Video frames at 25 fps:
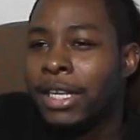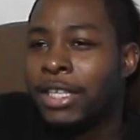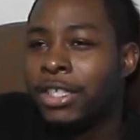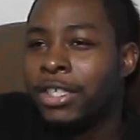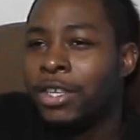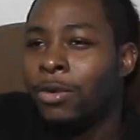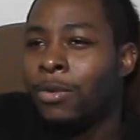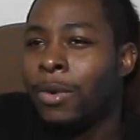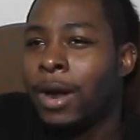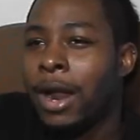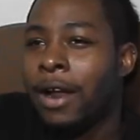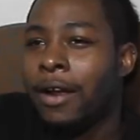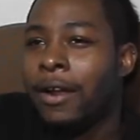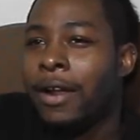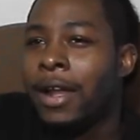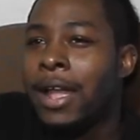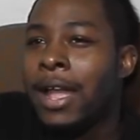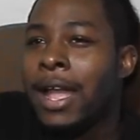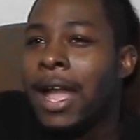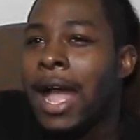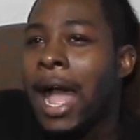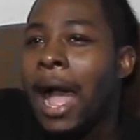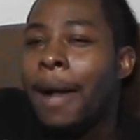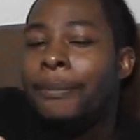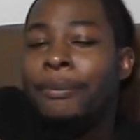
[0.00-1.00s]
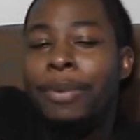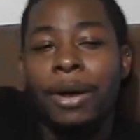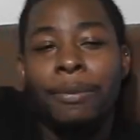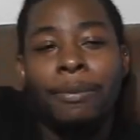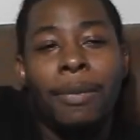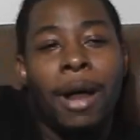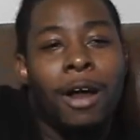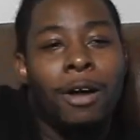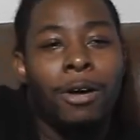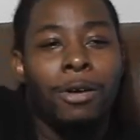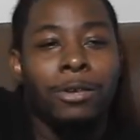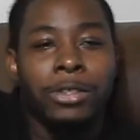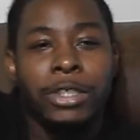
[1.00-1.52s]
much to where I put
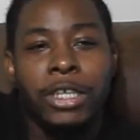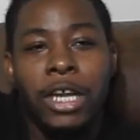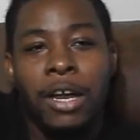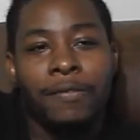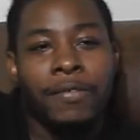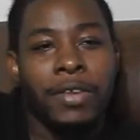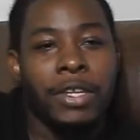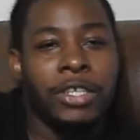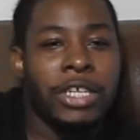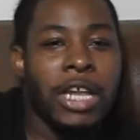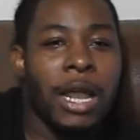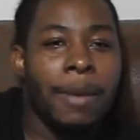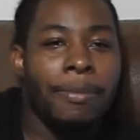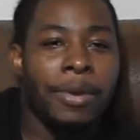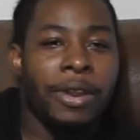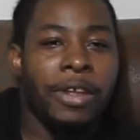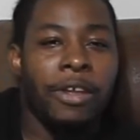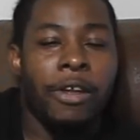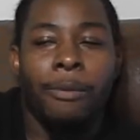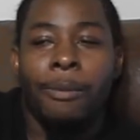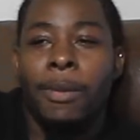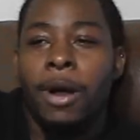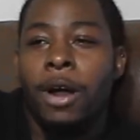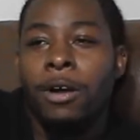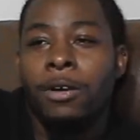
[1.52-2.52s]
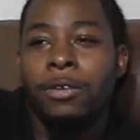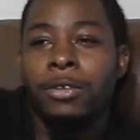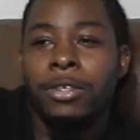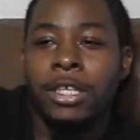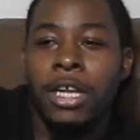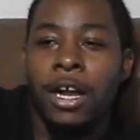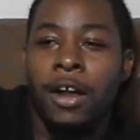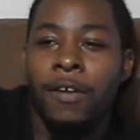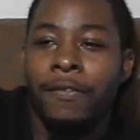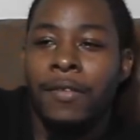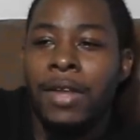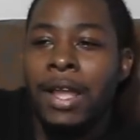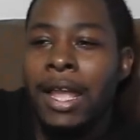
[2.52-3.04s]
my own self in jeopardy or my own
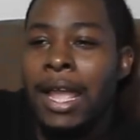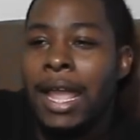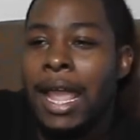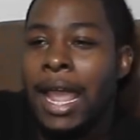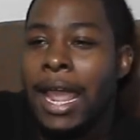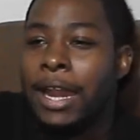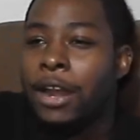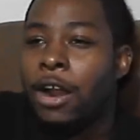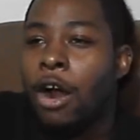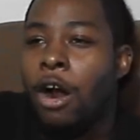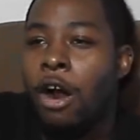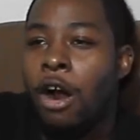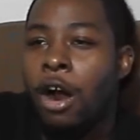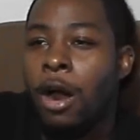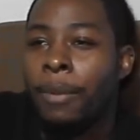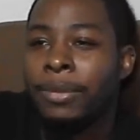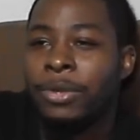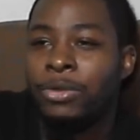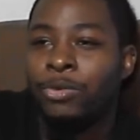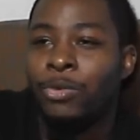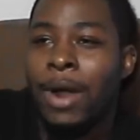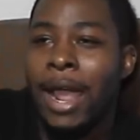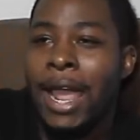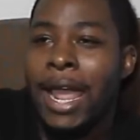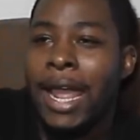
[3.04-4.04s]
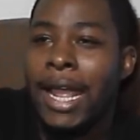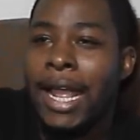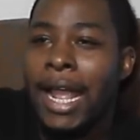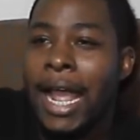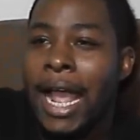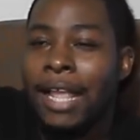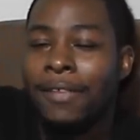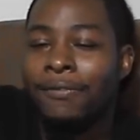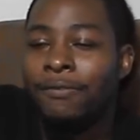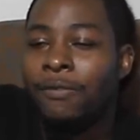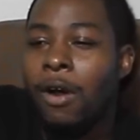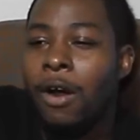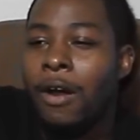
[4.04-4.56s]
self in harm's way
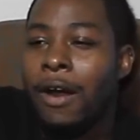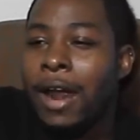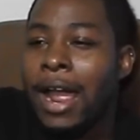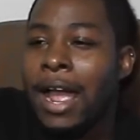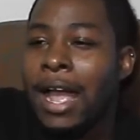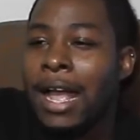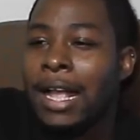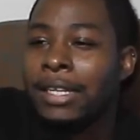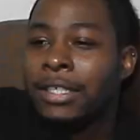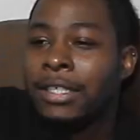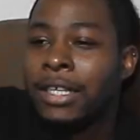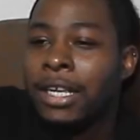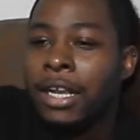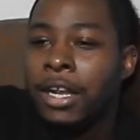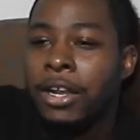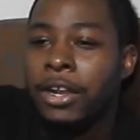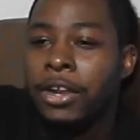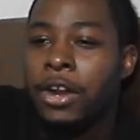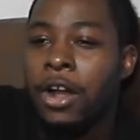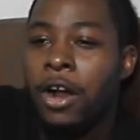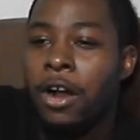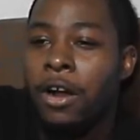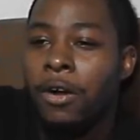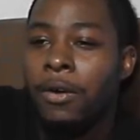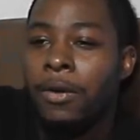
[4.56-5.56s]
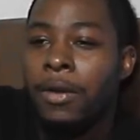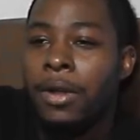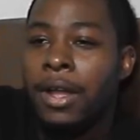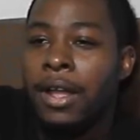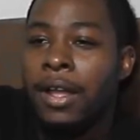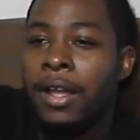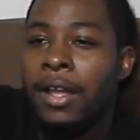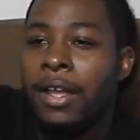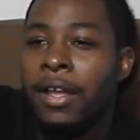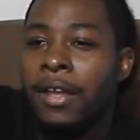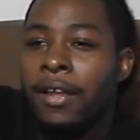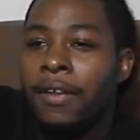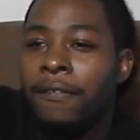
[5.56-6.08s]
as far as, you know,
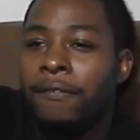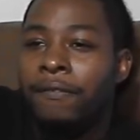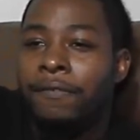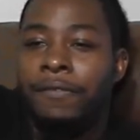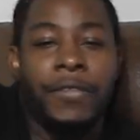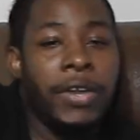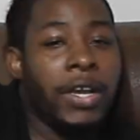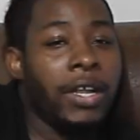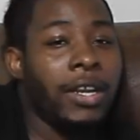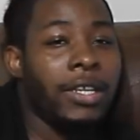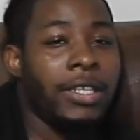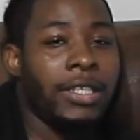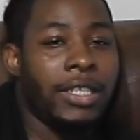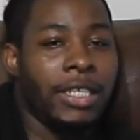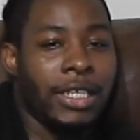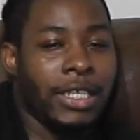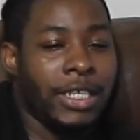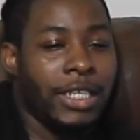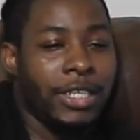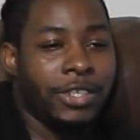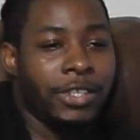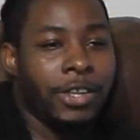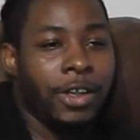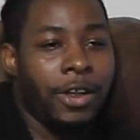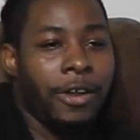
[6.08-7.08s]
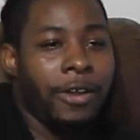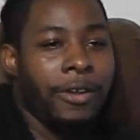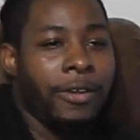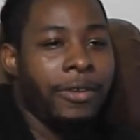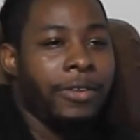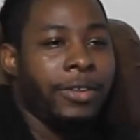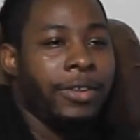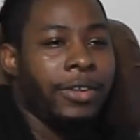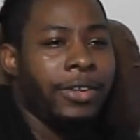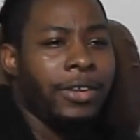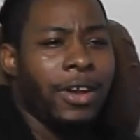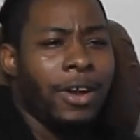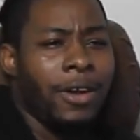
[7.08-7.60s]
feelings is
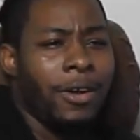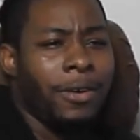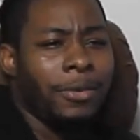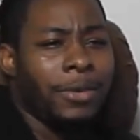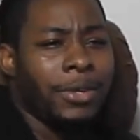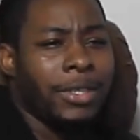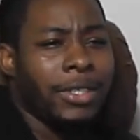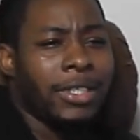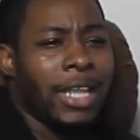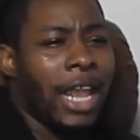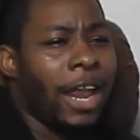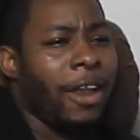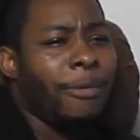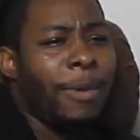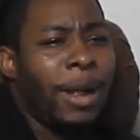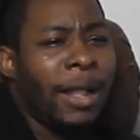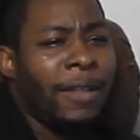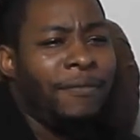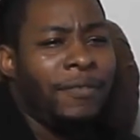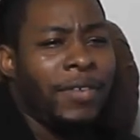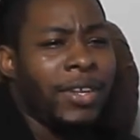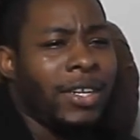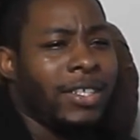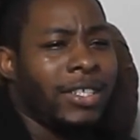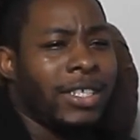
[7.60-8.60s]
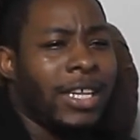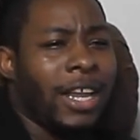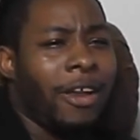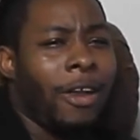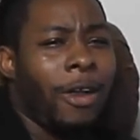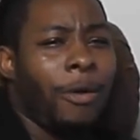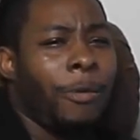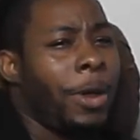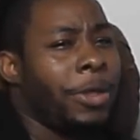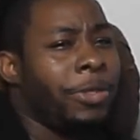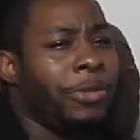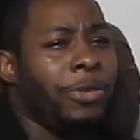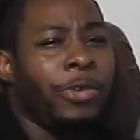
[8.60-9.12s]
concerned, you know, because everybody's feelings get
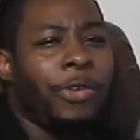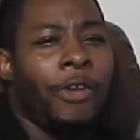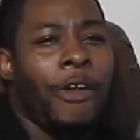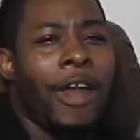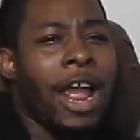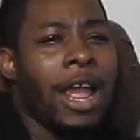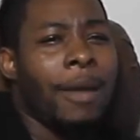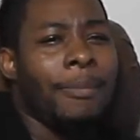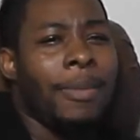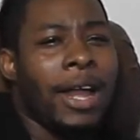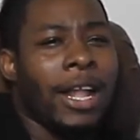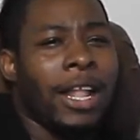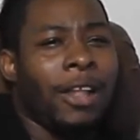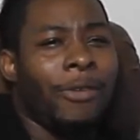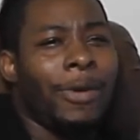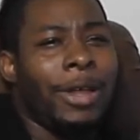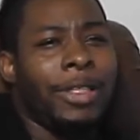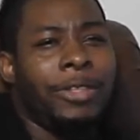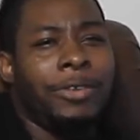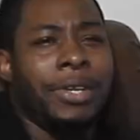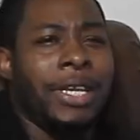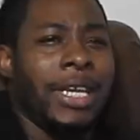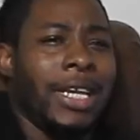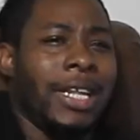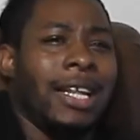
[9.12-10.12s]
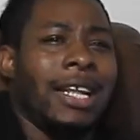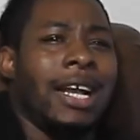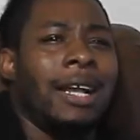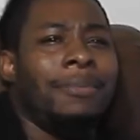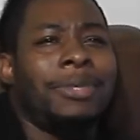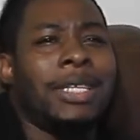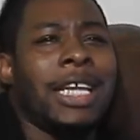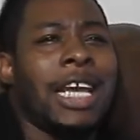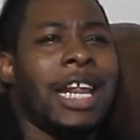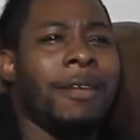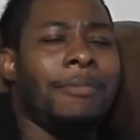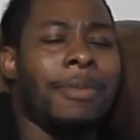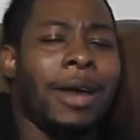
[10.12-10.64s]
hurt, whether you cry about it, whether you get
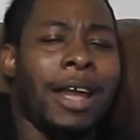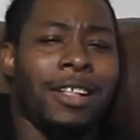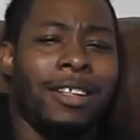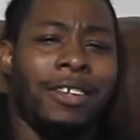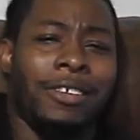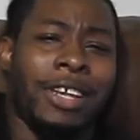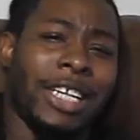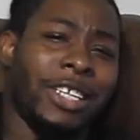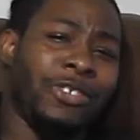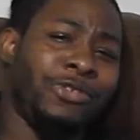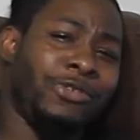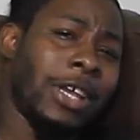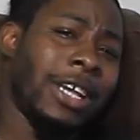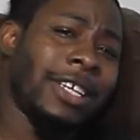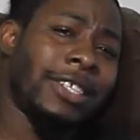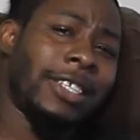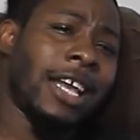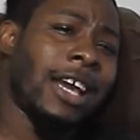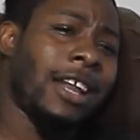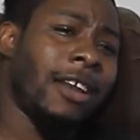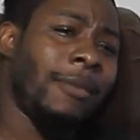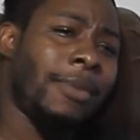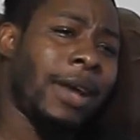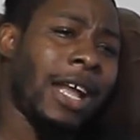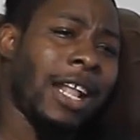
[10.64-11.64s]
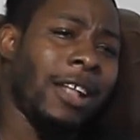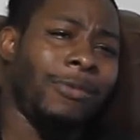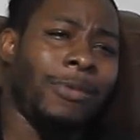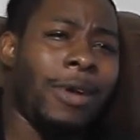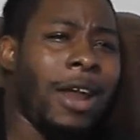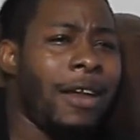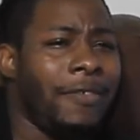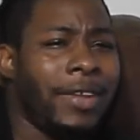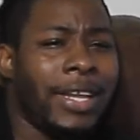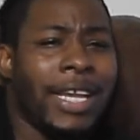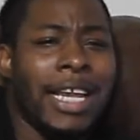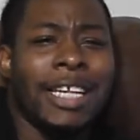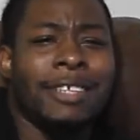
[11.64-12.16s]
upset about it, get stressed out about it,
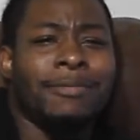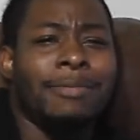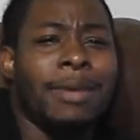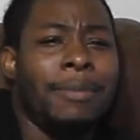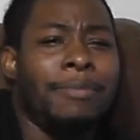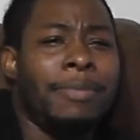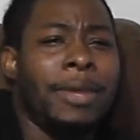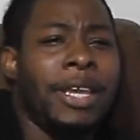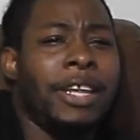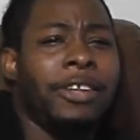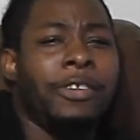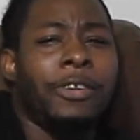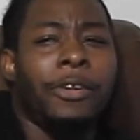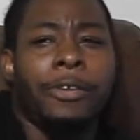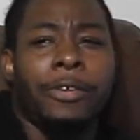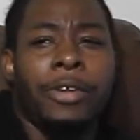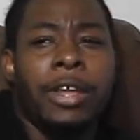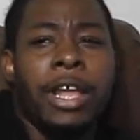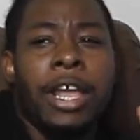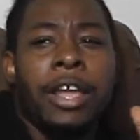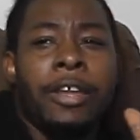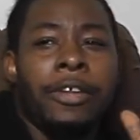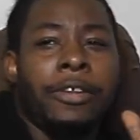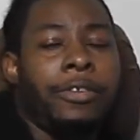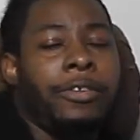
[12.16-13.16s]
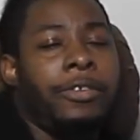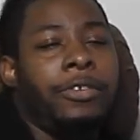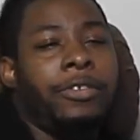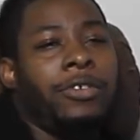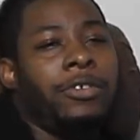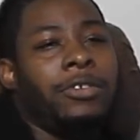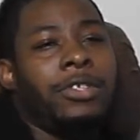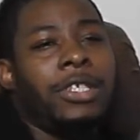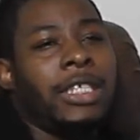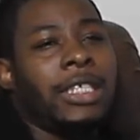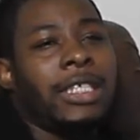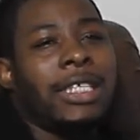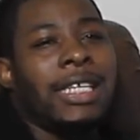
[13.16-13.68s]
wherever the case may be, you
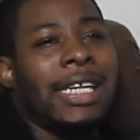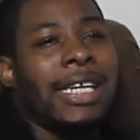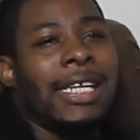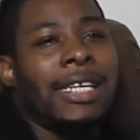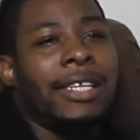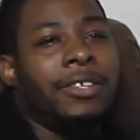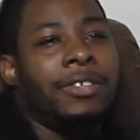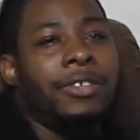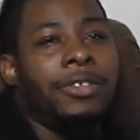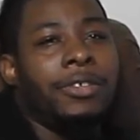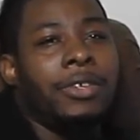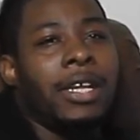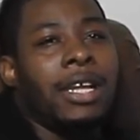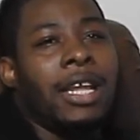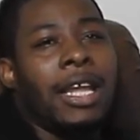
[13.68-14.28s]
you just get,